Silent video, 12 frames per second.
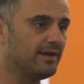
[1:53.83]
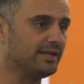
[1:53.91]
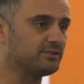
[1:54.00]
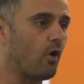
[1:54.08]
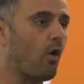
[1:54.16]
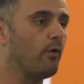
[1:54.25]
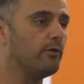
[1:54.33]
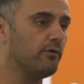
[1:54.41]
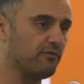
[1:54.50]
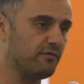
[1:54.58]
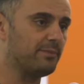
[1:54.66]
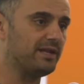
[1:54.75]
it's
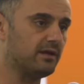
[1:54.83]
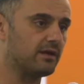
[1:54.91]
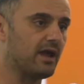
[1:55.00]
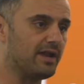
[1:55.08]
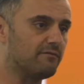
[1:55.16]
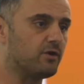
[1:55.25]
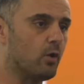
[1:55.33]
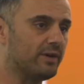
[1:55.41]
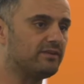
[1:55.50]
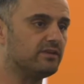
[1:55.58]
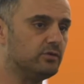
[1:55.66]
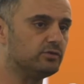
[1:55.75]
harder for me to kind of go
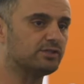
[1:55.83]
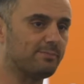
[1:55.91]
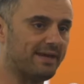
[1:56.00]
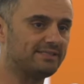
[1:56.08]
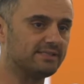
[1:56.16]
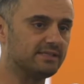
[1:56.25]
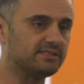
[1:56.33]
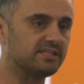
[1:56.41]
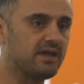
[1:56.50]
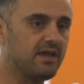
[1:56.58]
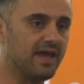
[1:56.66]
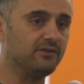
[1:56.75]
into new
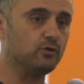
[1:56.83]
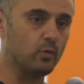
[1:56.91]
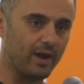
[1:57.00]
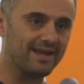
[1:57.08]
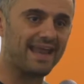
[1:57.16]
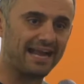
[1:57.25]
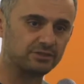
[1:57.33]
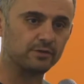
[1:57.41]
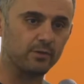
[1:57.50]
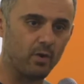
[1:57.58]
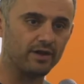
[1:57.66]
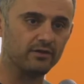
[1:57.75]
spaces and do what I
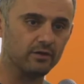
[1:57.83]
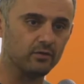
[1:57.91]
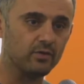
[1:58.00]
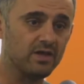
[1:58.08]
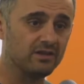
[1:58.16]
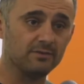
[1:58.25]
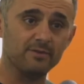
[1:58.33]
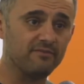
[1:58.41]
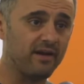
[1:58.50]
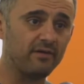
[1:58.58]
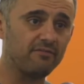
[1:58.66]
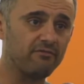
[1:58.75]
naturally want to do. To be
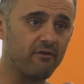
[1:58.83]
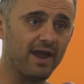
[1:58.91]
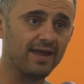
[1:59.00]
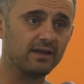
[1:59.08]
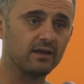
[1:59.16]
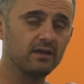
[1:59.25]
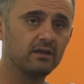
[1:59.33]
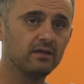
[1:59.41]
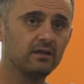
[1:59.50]
very frank,